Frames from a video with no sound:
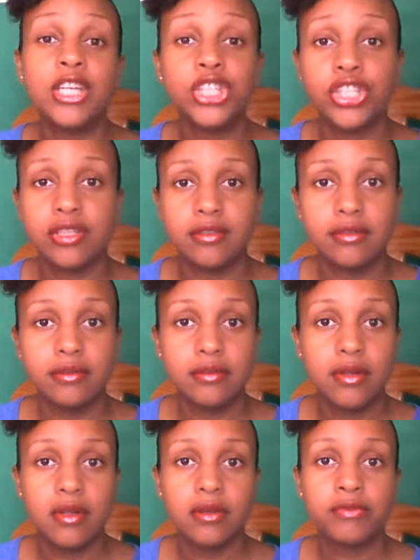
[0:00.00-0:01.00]

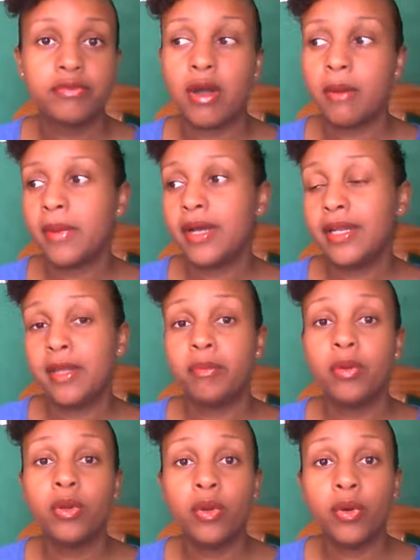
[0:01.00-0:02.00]
recognition
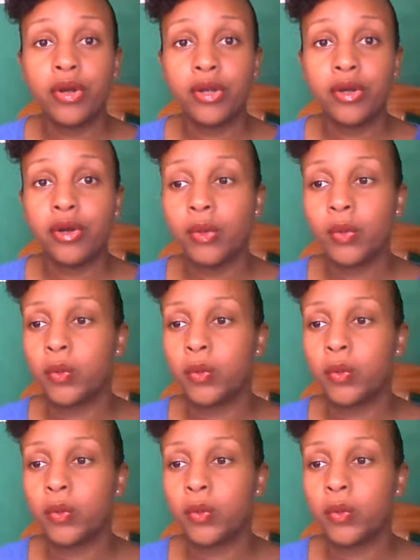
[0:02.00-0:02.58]
from an employee,